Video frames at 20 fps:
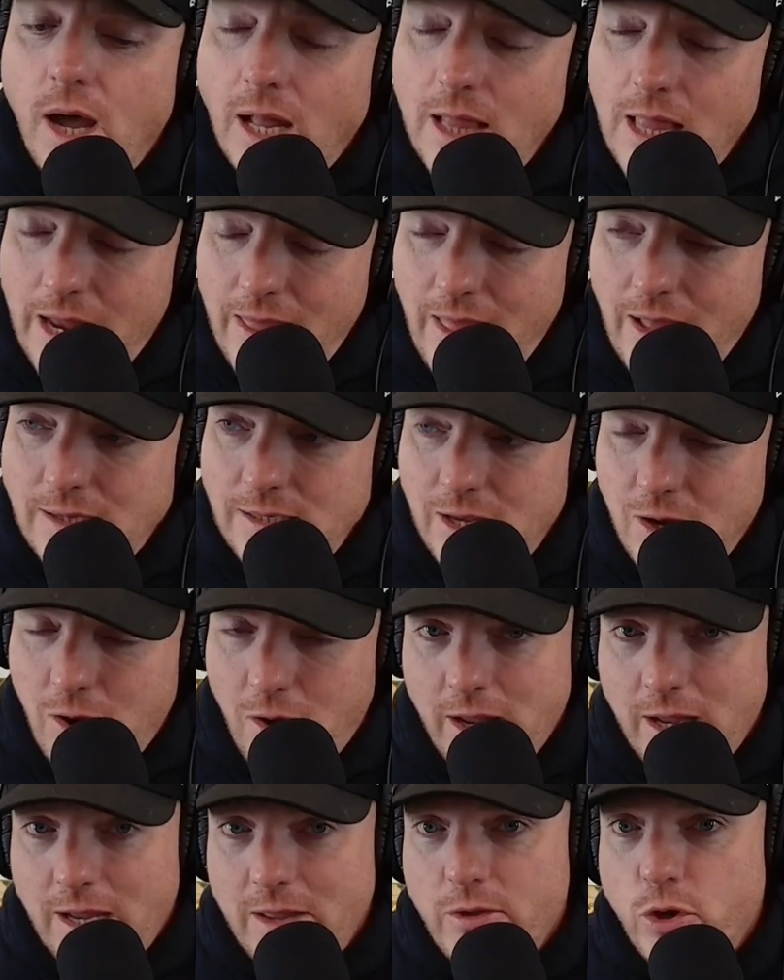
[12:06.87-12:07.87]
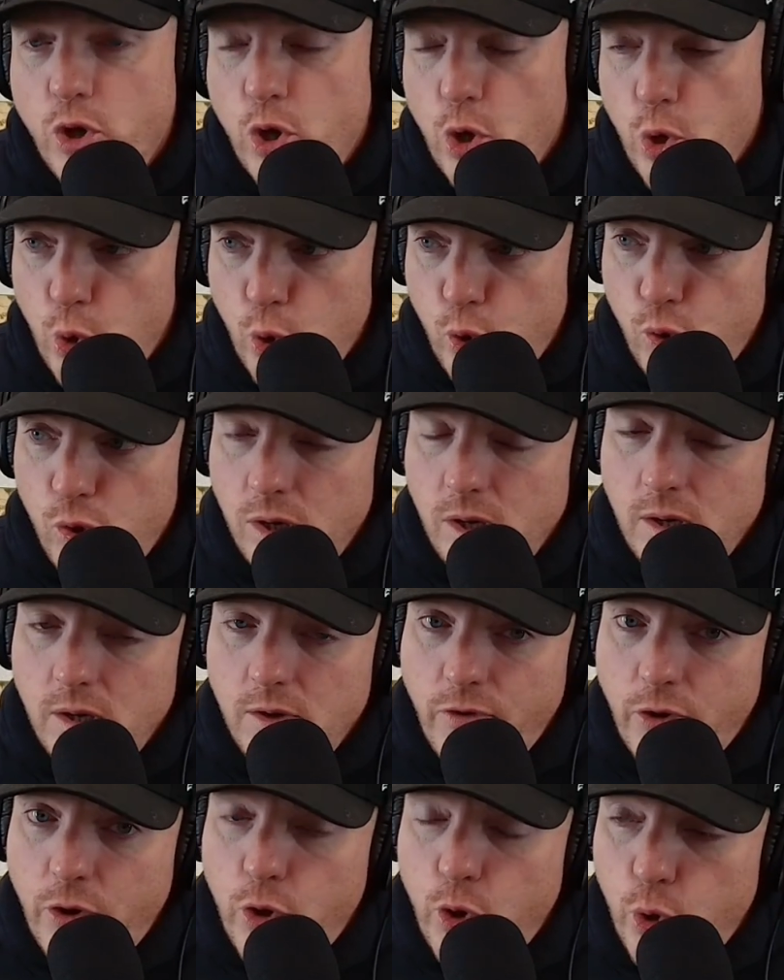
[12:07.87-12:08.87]
A lot of that's T R D. The new,
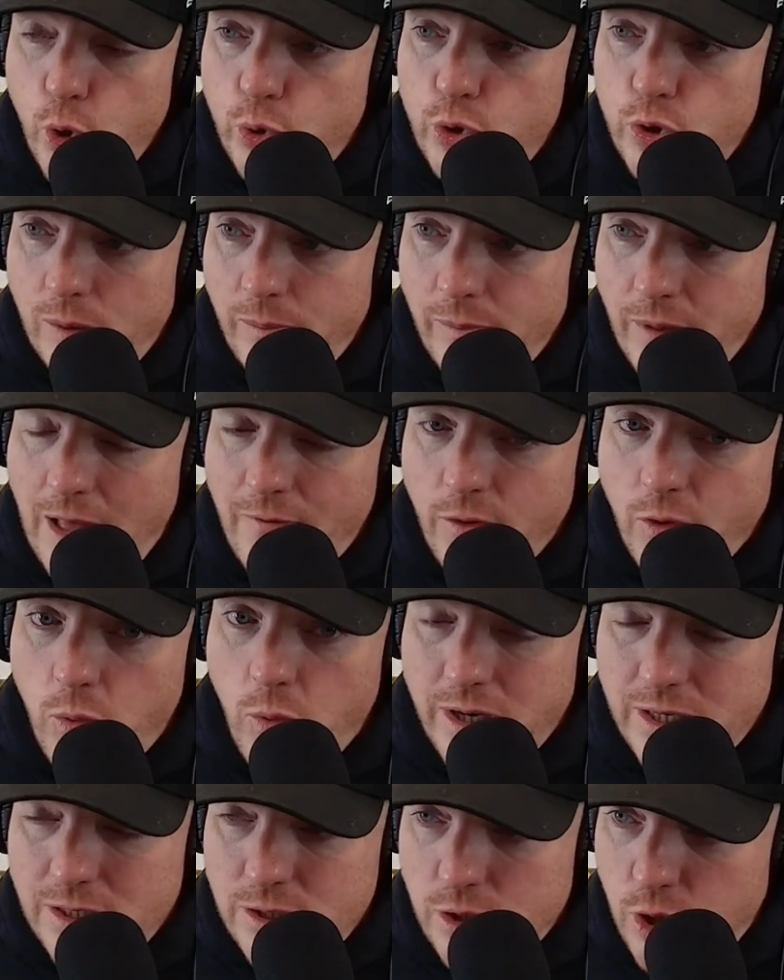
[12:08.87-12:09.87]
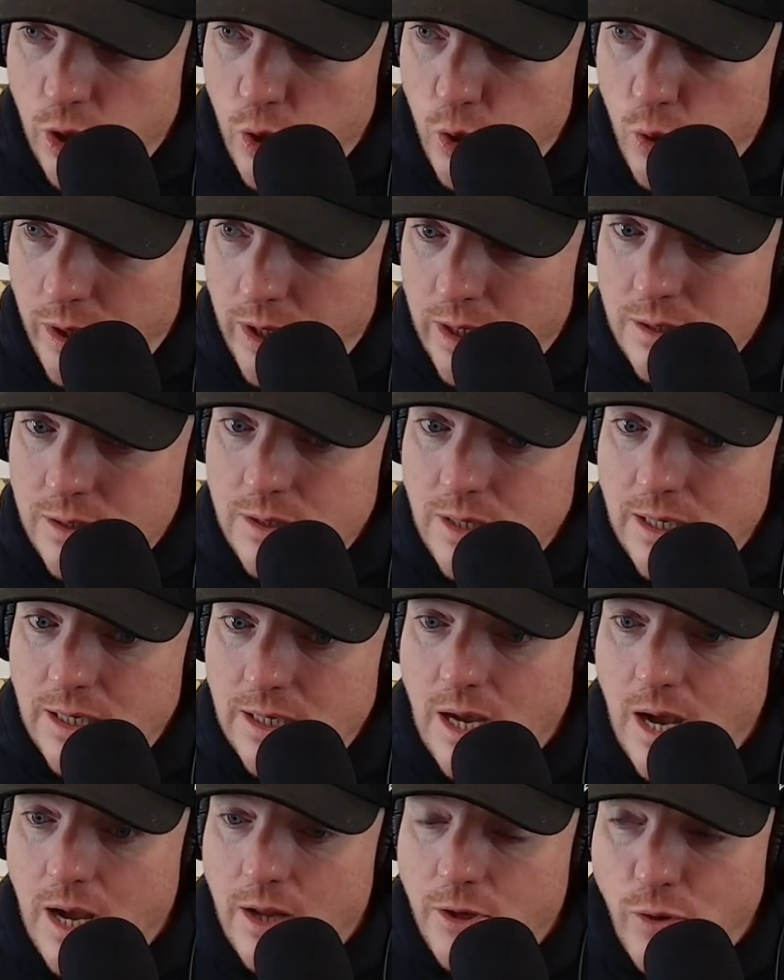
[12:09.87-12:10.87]
the new trim level, the one is new, is
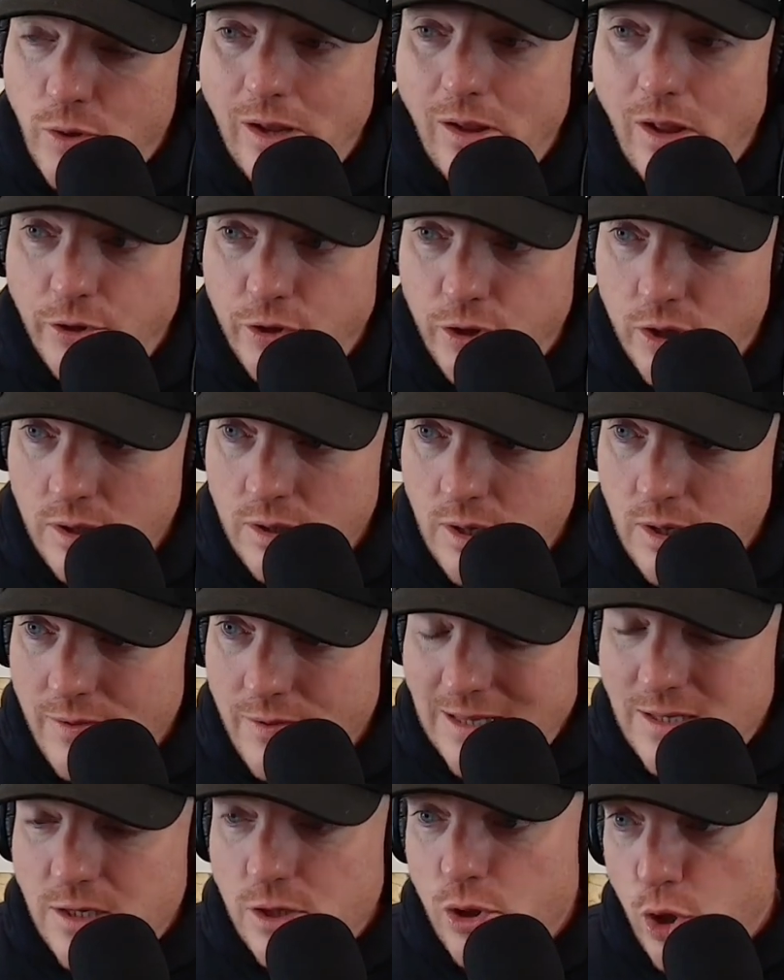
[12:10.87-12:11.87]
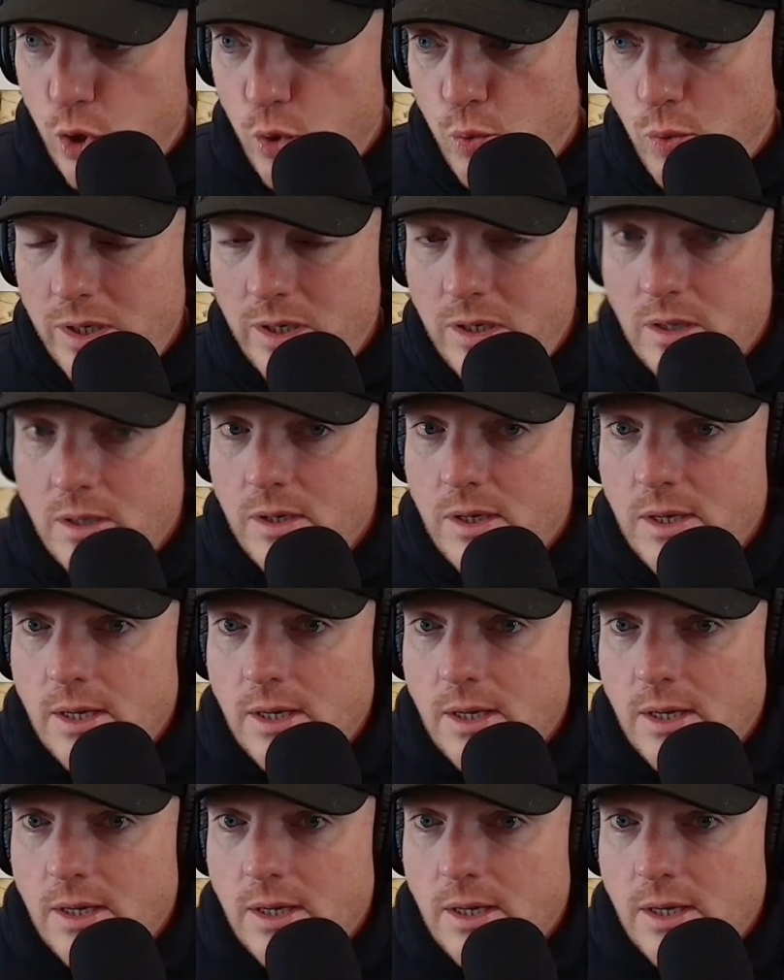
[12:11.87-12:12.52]
the uh, Trail Hunter. That's a new one.